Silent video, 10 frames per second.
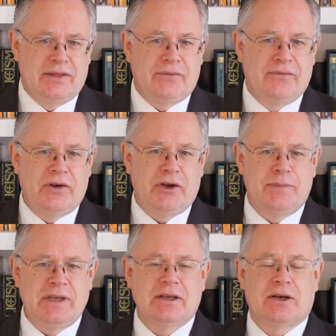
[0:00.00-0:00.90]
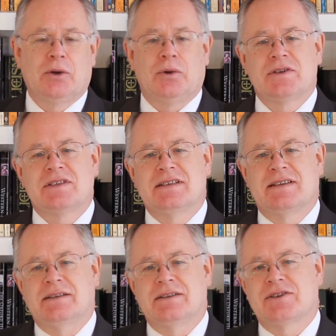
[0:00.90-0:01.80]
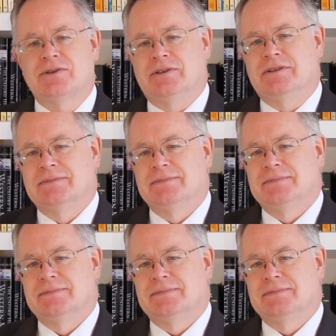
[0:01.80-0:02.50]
the verb in the clause is understood.